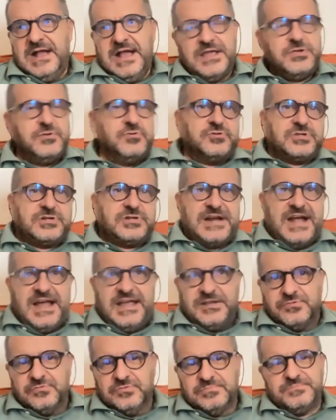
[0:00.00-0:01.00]
and you
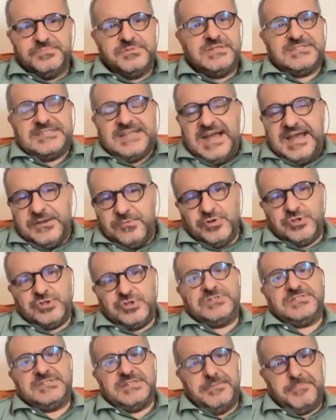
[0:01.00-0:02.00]
try to decide
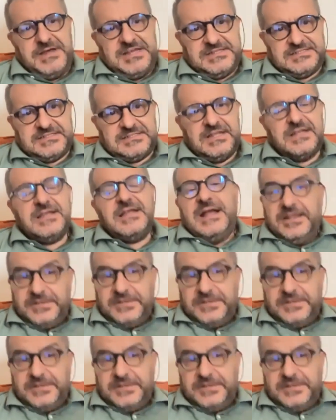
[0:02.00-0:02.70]
which is the best.